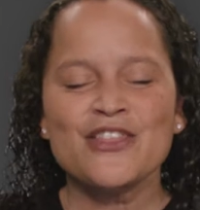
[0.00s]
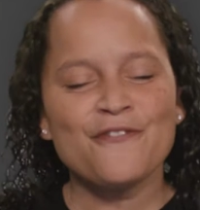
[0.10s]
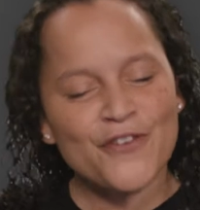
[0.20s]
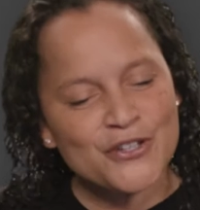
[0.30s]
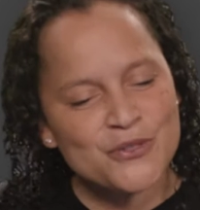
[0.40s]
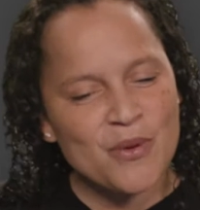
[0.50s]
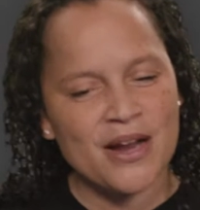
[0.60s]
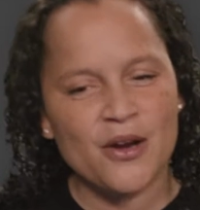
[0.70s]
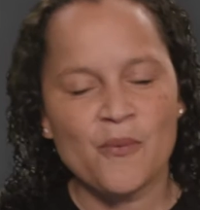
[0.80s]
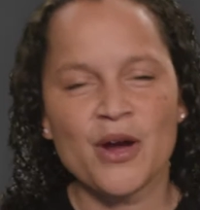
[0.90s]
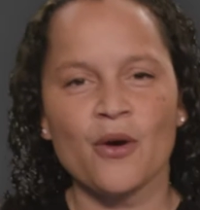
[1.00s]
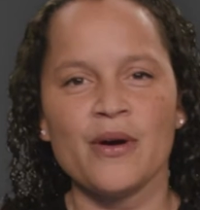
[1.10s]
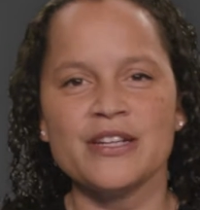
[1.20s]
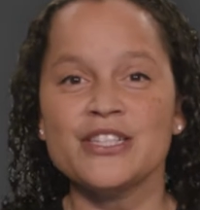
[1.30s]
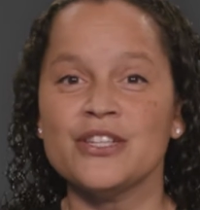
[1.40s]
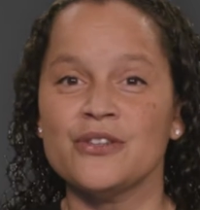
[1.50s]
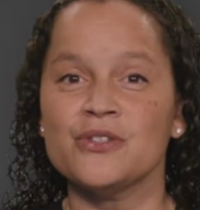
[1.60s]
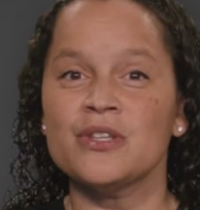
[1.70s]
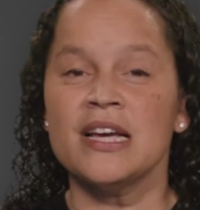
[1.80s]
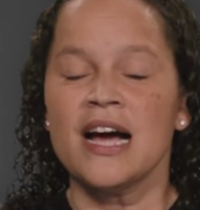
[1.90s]
The first one we are going to
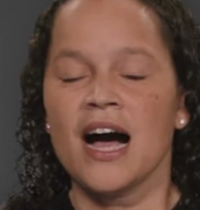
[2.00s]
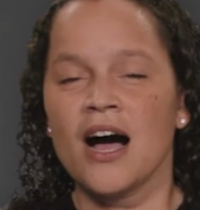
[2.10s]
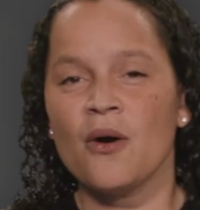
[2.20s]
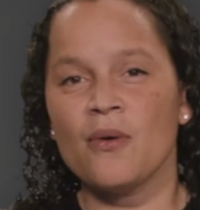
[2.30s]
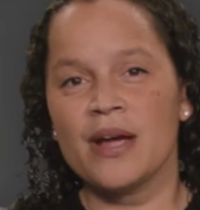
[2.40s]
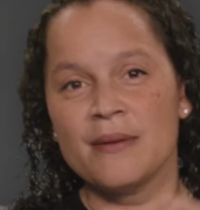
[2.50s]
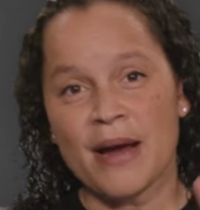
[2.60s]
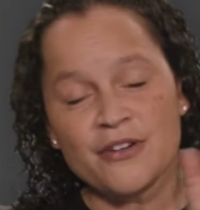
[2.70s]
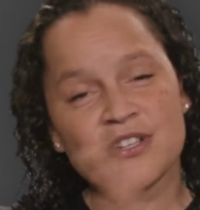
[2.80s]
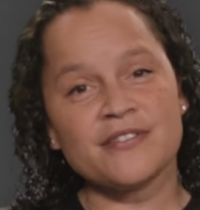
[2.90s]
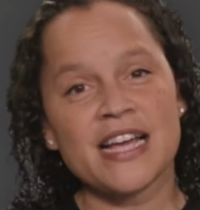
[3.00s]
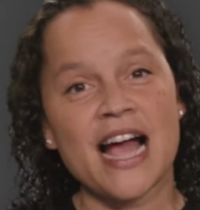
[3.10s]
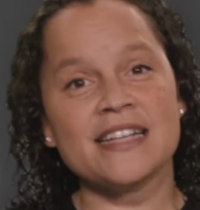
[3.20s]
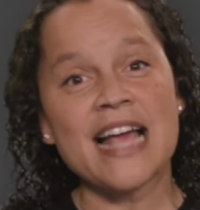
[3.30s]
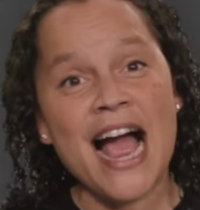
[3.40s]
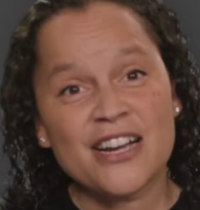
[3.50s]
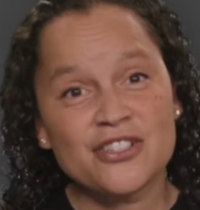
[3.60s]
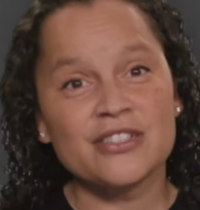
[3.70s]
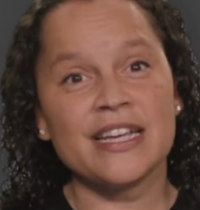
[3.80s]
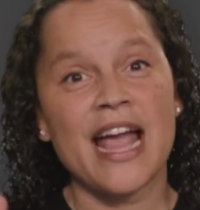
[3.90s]
use uh, in Microsoft AI is
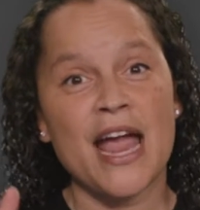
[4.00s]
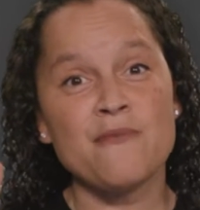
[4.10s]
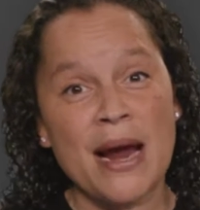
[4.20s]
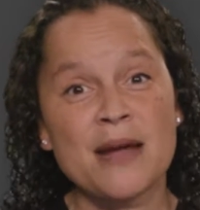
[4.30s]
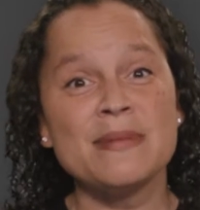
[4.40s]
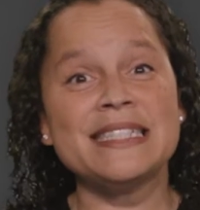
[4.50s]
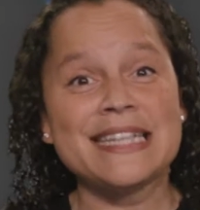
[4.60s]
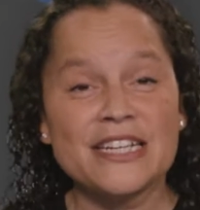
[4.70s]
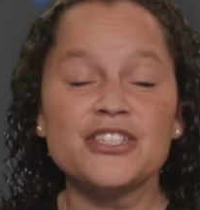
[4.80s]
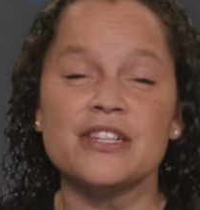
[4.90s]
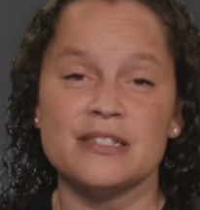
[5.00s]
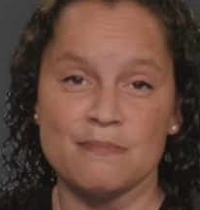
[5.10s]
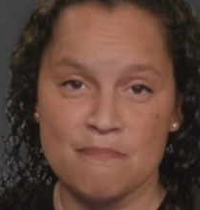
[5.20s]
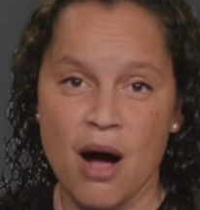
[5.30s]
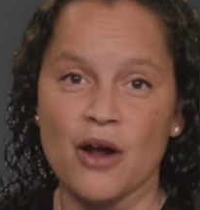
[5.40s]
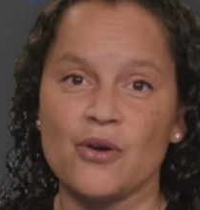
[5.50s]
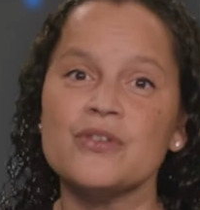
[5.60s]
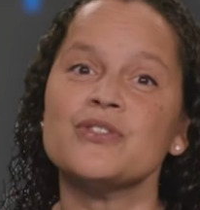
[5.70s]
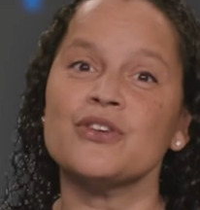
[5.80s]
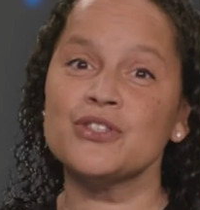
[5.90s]
actually a recommendations
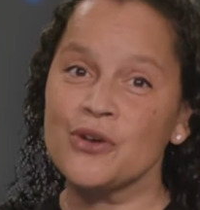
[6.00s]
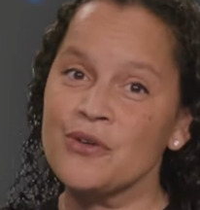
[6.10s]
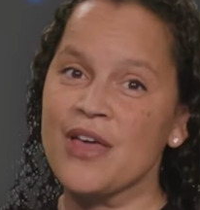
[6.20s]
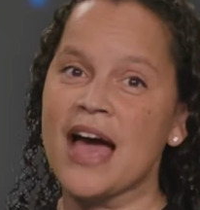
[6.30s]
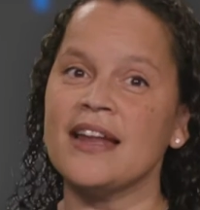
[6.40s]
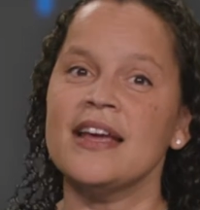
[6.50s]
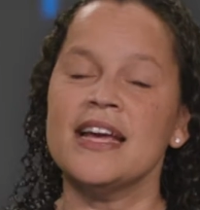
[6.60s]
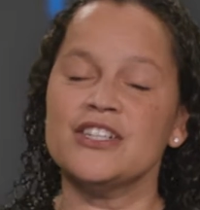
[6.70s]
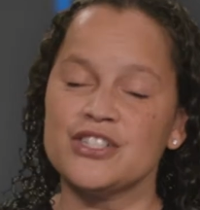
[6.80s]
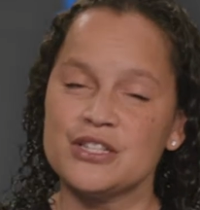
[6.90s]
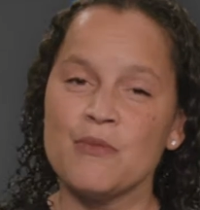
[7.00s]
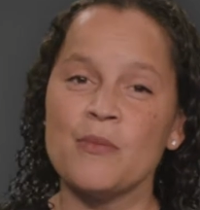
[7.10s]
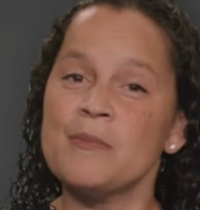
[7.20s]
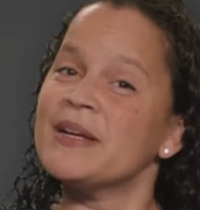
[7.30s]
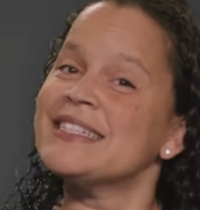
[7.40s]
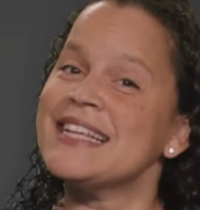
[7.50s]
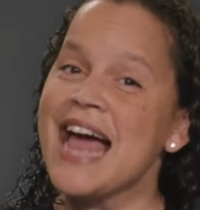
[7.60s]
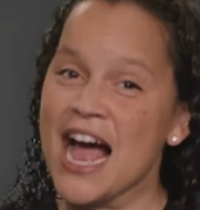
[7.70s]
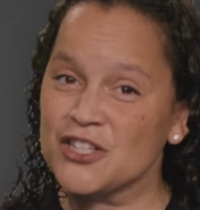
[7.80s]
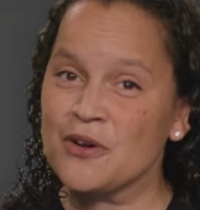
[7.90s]
model. So I'll show you that in just a moment, but it's in
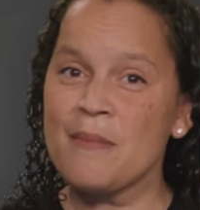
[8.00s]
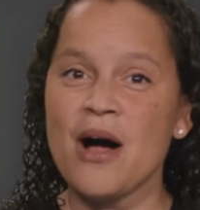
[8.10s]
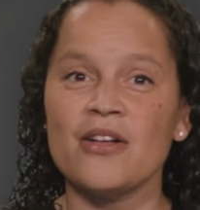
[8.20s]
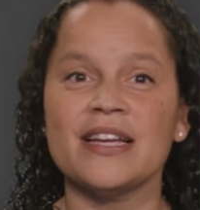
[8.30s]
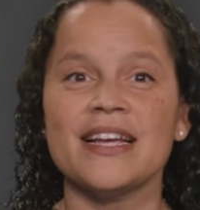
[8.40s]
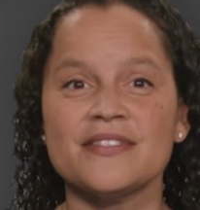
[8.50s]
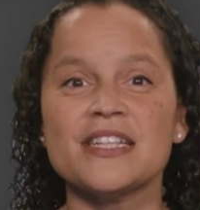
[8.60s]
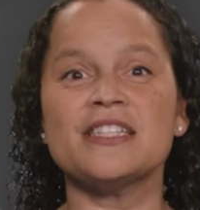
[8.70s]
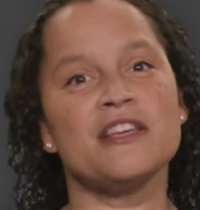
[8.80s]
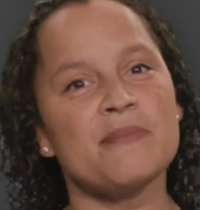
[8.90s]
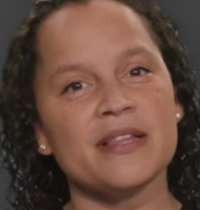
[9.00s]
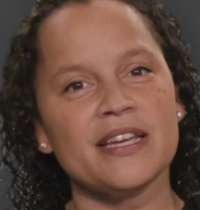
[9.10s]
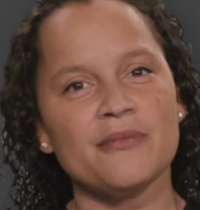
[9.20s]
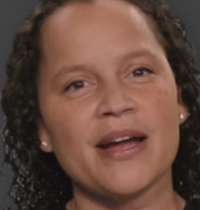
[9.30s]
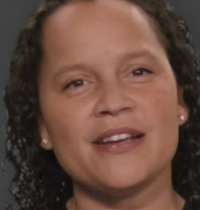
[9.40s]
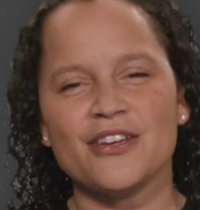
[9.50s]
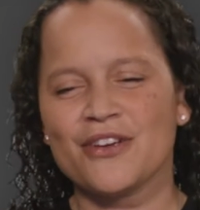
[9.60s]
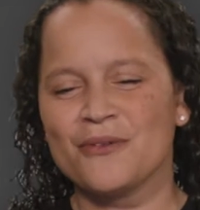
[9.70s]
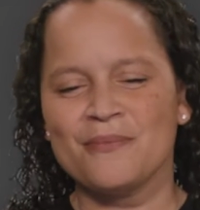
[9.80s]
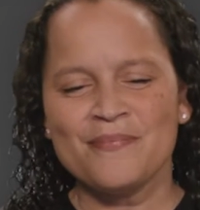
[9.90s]
Azure ML and it gives us the ability, right? You
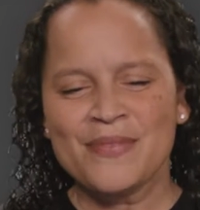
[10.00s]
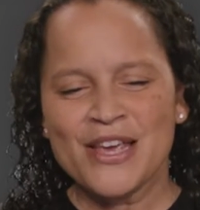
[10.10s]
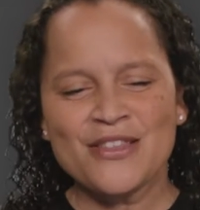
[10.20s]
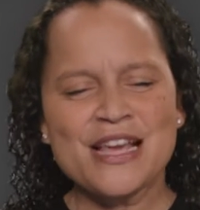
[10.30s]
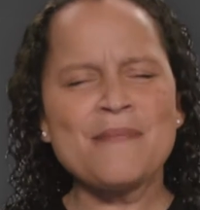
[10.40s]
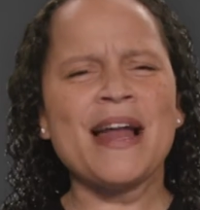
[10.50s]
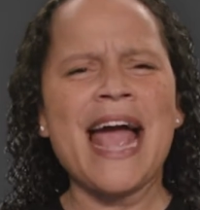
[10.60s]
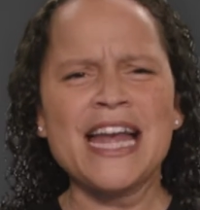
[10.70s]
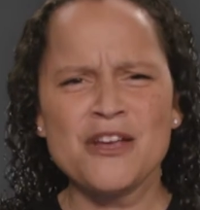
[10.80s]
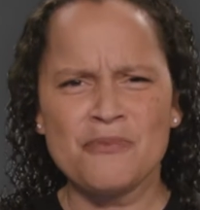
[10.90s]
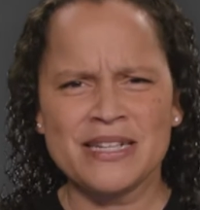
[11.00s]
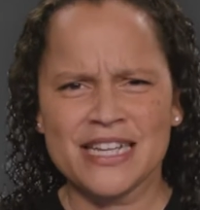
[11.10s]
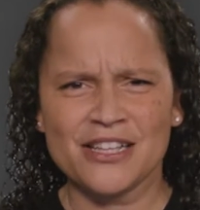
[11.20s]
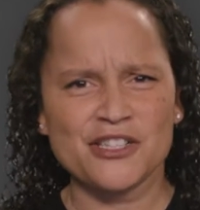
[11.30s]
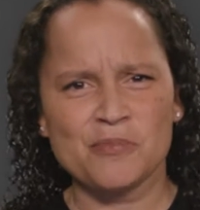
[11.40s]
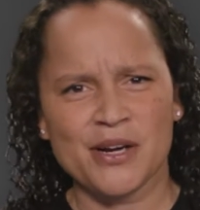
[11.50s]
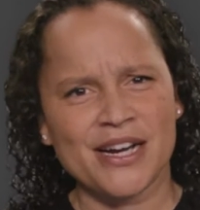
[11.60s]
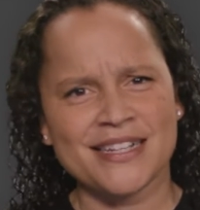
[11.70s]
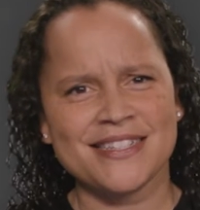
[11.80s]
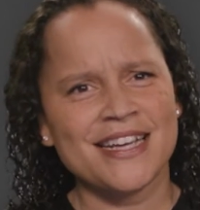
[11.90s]
can, you think about any retail
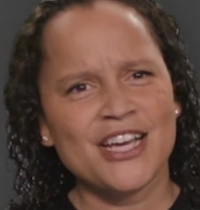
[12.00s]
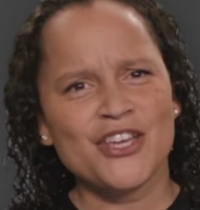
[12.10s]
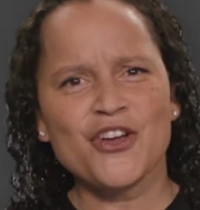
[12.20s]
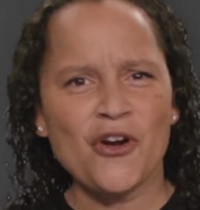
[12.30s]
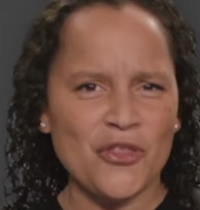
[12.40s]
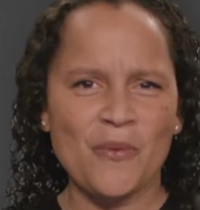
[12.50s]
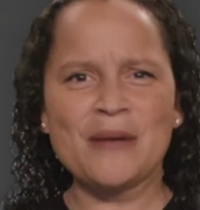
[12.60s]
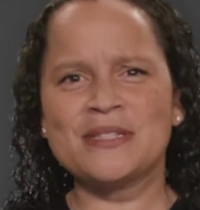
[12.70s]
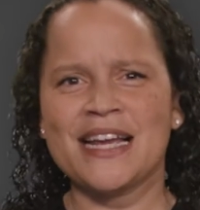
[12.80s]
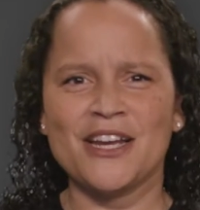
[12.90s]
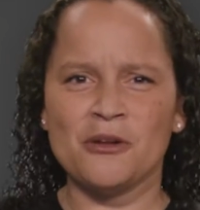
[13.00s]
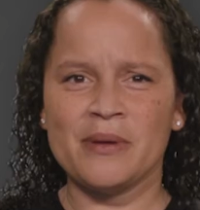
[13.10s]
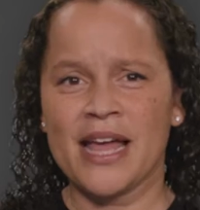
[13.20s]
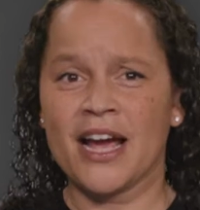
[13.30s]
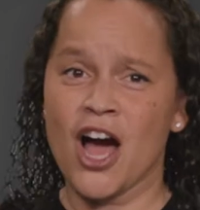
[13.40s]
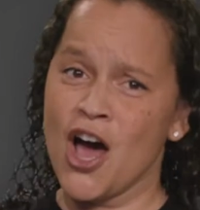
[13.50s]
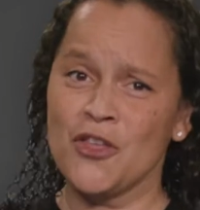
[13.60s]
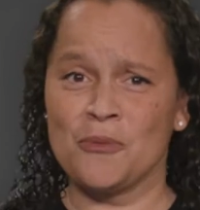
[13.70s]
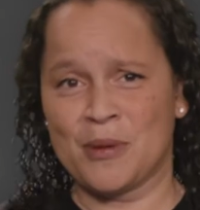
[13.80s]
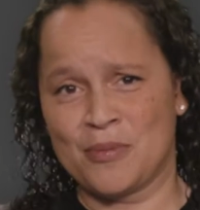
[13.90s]
experience, you go to the website and it'll be like,
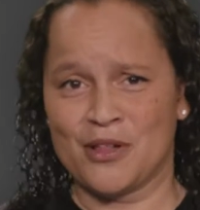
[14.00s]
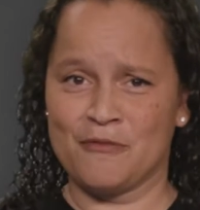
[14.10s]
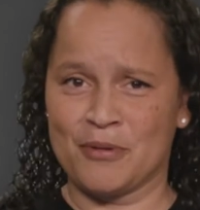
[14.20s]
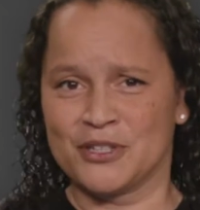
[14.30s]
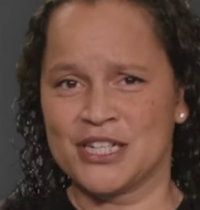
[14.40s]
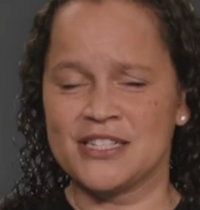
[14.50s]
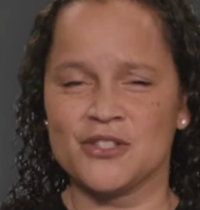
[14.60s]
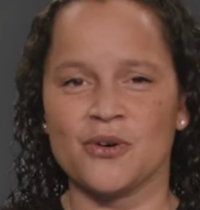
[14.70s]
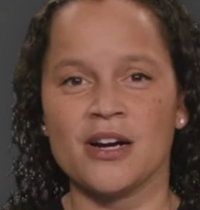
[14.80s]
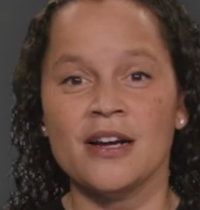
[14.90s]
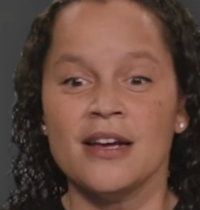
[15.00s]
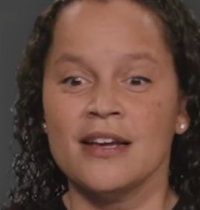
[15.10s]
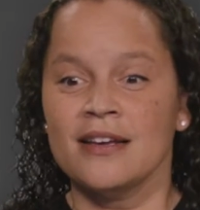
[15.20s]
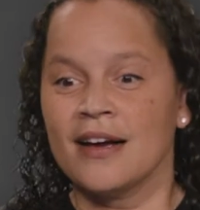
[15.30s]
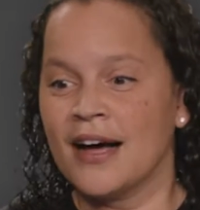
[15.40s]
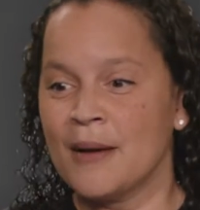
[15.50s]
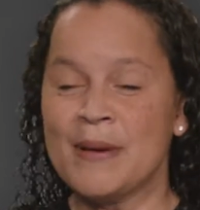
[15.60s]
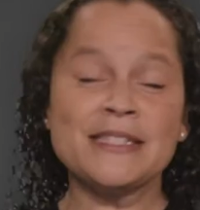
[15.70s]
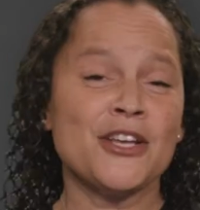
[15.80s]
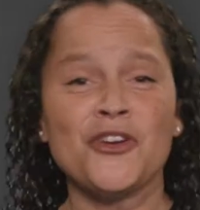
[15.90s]
other people have purchased or uh,
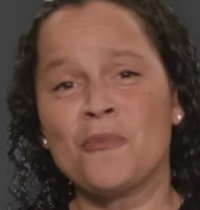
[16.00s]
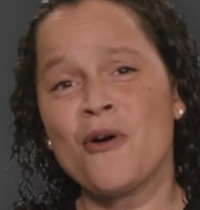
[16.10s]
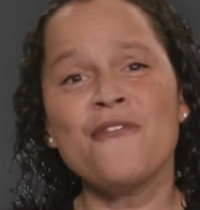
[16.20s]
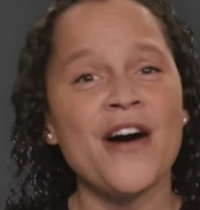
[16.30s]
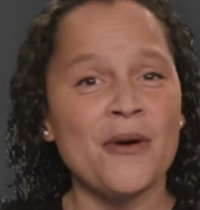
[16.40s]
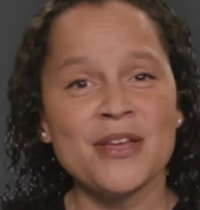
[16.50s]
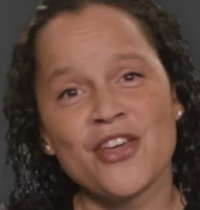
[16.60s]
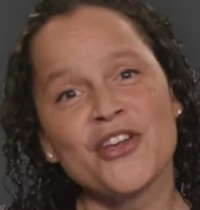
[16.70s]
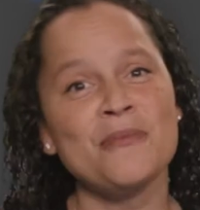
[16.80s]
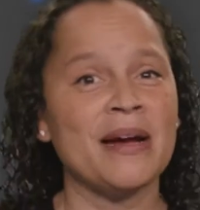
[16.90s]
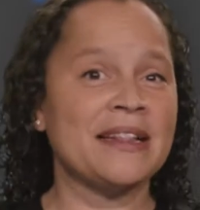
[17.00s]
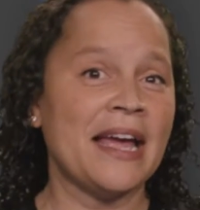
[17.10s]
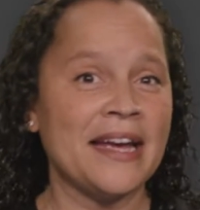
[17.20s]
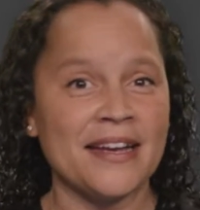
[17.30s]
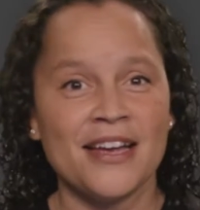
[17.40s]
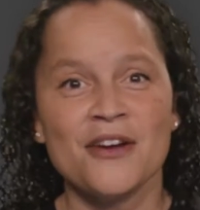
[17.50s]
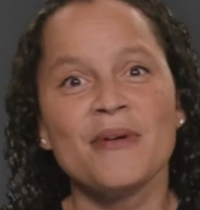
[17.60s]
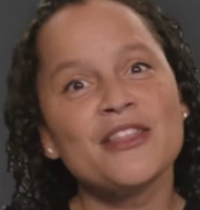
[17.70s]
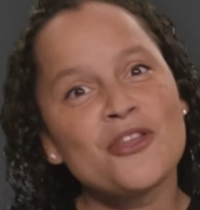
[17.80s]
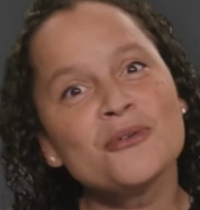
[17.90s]
based on your profile, we thought you might like right?